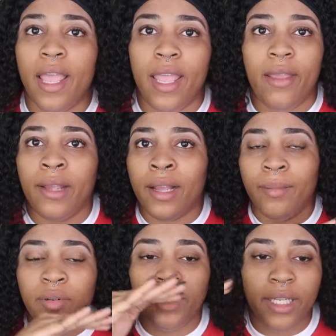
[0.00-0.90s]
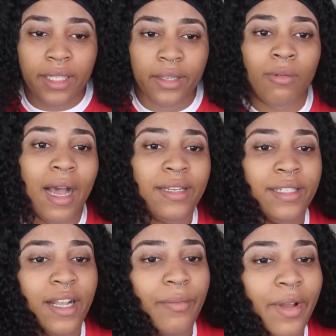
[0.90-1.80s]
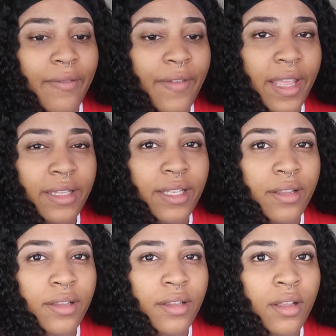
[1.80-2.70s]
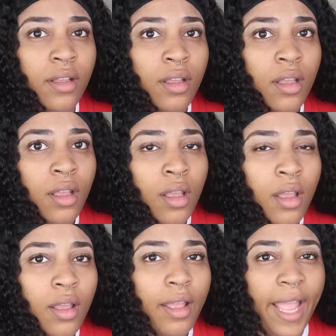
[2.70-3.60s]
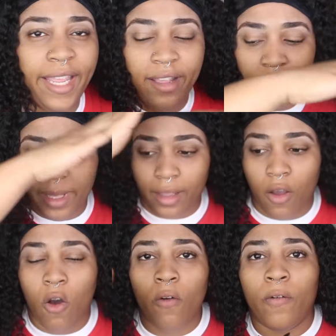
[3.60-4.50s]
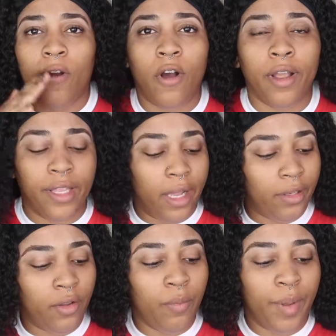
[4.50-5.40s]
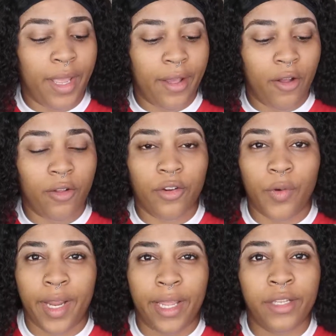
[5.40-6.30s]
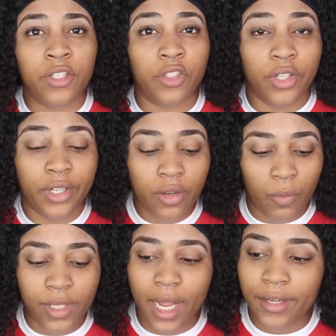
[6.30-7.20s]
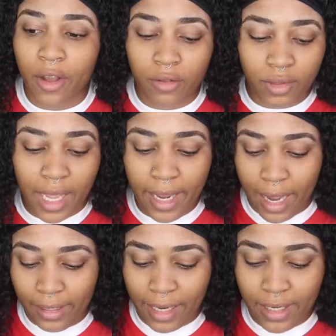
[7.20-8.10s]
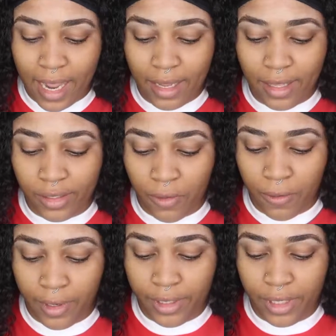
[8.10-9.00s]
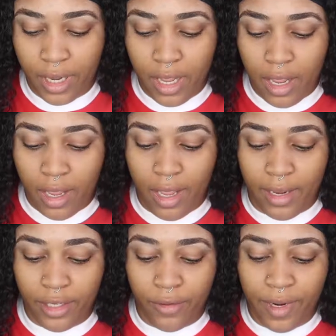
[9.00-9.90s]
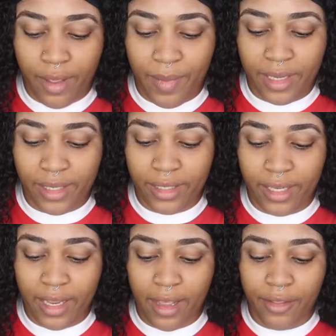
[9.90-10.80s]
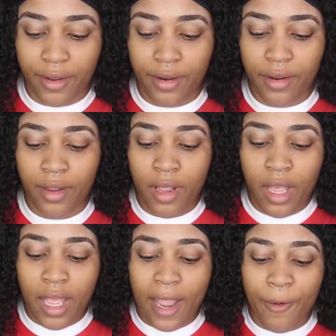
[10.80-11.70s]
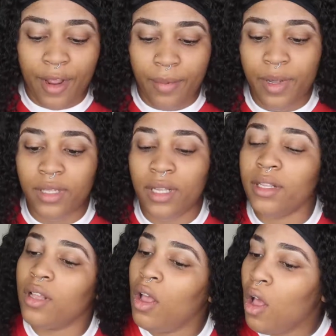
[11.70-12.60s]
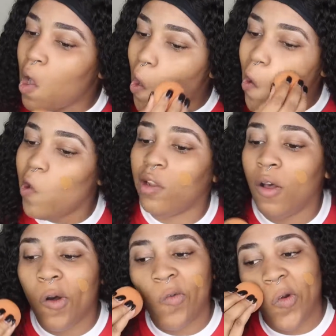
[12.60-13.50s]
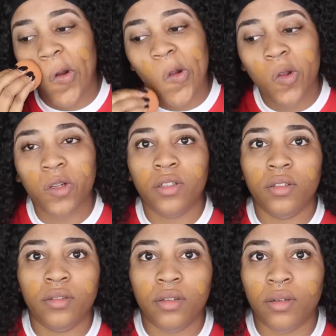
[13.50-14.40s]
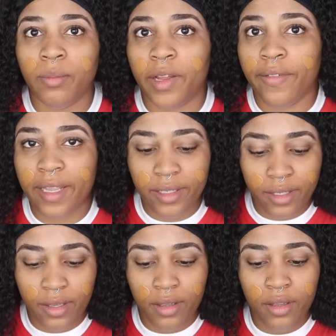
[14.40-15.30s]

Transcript: it completely washes out my face and gives me like an overall yellow, pale, grayish look, which I don't like. I like to add this orange into it and mix it together. And we're gonna put this all over my face.